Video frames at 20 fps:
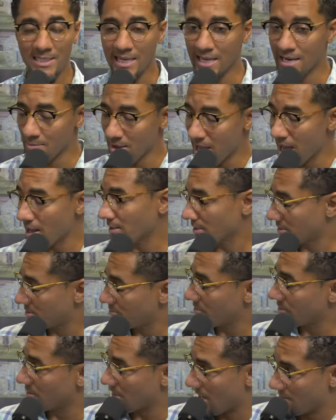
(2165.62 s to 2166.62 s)
said I'm
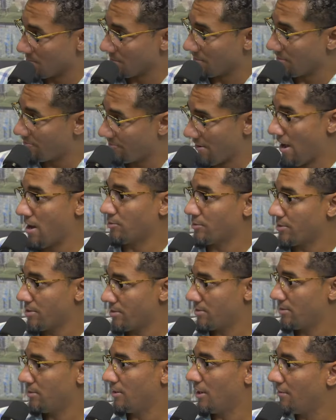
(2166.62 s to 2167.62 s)
Alex Miller. I'm the
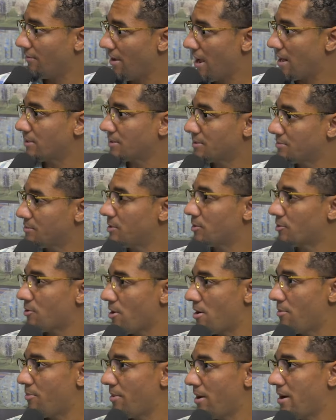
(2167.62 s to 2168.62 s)
founder of mm-hmm. Alex Miller
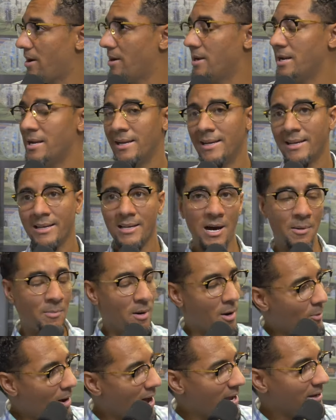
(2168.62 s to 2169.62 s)
Credit Bureau. Mm-hmm. Cause
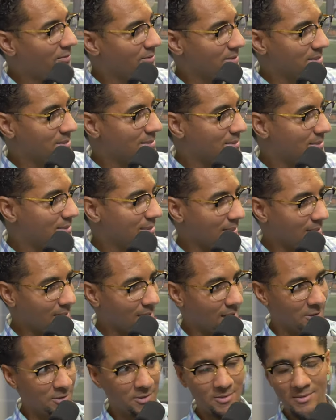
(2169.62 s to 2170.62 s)
my wife is the CEO.